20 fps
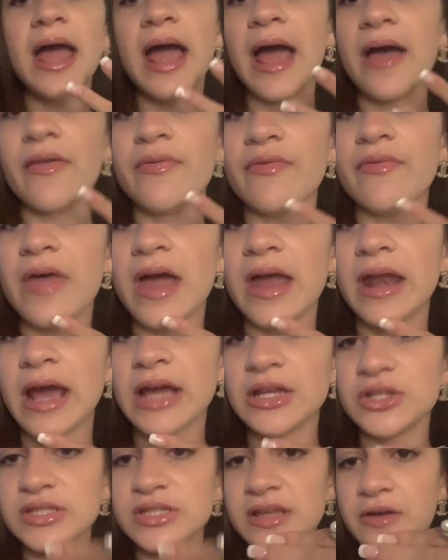And then
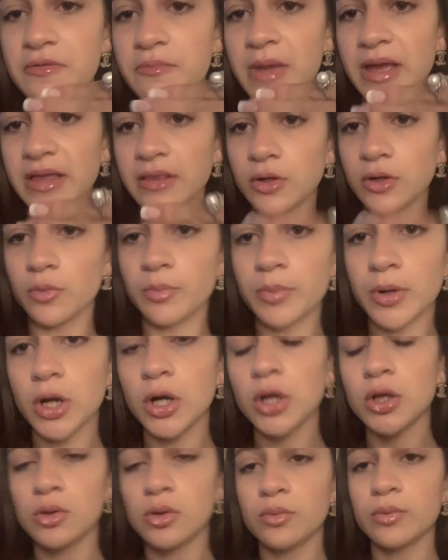I just have my little
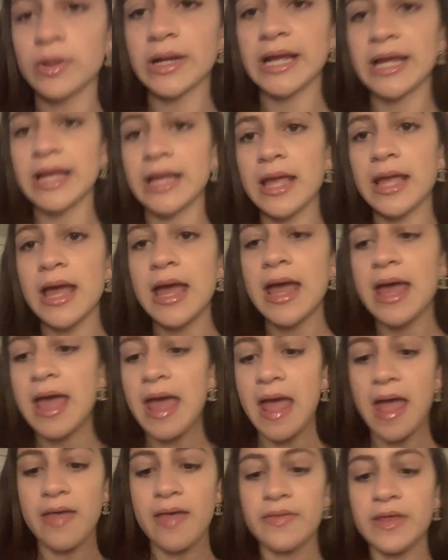pearl ring.
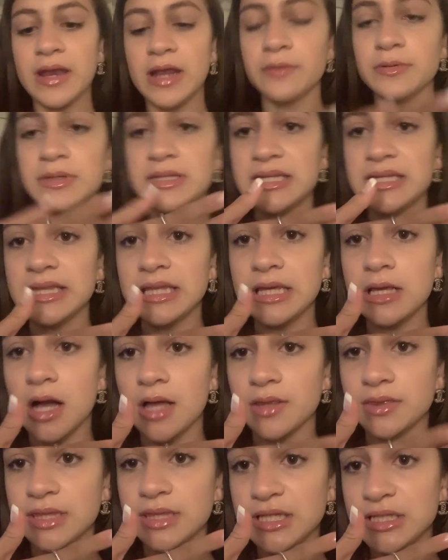And then I recently
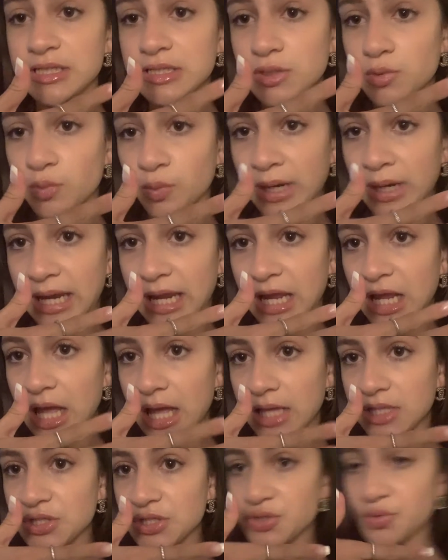got this ring
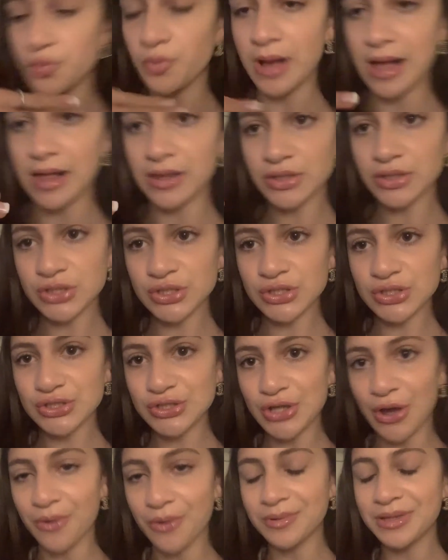as well.
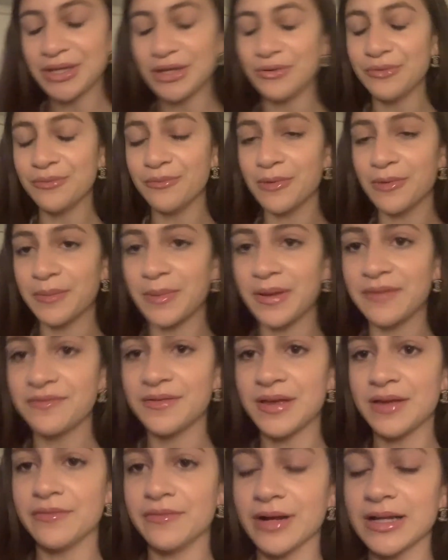So cute, one of my
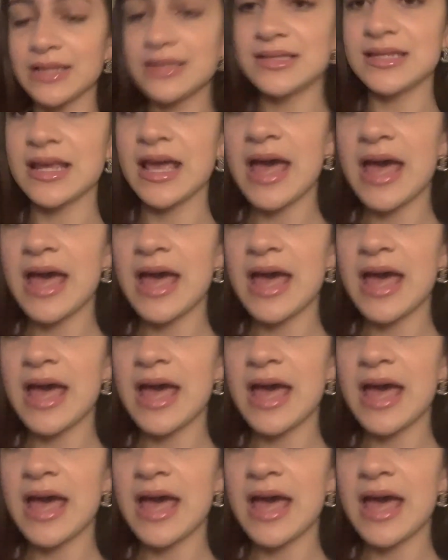favorites.